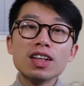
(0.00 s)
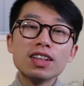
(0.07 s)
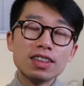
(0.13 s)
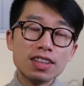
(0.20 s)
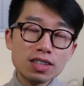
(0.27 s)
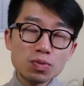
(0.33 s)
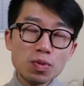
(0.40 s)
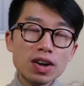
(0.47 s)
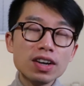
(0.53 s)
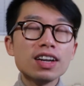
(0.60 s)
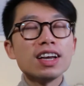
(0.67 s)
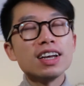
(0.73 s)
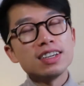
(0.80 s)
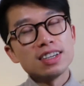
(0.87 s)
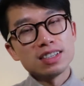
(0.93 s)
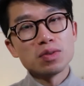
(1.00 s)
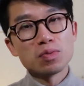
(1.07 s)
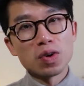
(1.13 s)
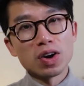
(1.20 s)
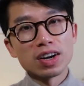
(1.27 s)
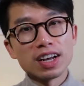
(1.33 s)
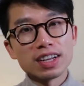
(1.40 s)
This one, it doesn't
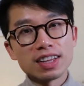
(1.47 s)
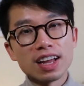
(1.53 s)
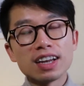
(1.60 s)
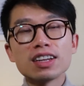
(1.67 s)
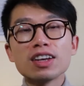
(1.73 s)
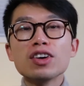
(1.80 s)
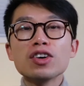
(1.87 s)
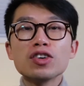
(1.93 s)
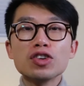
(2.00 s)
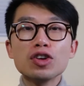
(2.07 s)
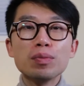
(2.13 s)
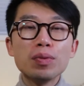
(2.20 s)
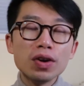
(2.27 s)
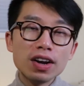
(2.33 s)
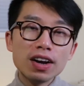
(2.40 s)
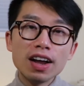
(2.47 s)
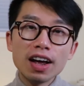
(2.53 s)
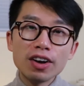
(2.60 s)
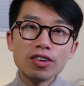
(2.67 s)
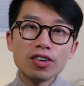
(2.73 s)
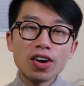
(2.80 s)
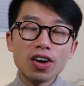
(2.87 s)
work like that. You put in
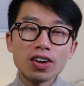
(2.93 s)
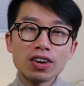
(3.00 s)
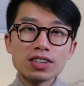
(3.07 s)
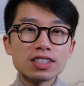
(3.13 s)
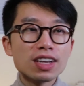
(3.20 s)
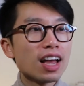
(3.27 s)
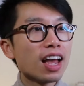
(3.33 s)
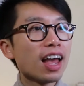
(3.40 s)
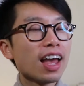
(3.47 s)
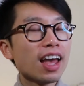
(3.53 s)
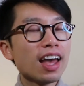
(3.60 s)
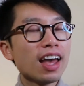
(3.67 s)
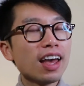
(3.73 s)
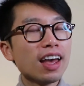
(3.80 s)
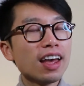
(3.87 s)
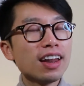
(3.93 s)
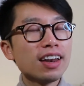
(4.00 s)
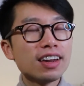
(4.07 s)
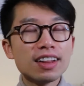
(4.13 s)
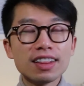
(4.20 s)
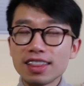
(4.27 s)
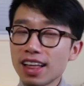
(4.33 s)
$100 and
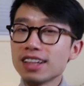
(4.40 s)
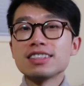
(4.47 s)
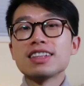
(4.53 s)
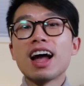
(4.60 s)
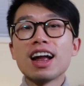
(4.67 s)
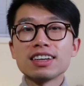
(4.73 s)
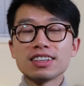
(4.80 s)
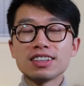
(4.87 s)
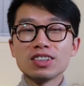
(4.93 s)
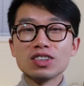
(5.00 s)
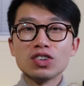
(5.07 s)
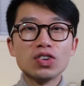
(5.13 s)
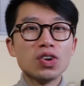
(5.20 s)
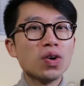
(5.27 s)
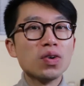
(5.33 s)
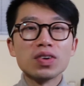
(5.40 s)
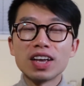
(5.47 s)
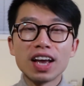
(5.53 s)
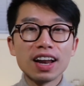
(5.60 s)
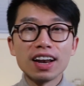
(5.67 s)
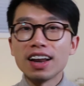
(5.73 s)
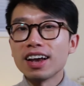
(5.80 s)
that's that. You don't
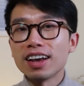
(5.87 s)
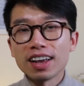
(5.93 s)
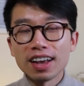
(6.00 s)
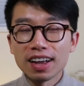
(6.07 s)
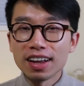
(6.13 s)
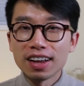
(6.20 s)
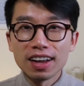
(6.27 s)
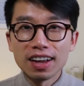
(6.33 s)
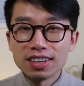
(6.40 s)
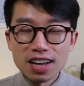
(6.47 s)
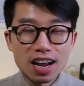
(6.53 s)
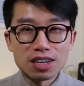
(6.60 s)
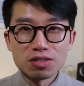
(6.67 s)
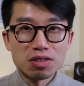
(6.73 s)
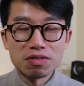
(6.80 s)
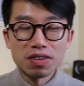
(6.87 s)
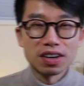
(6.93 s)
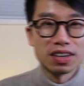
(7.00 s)
get like a tax refund.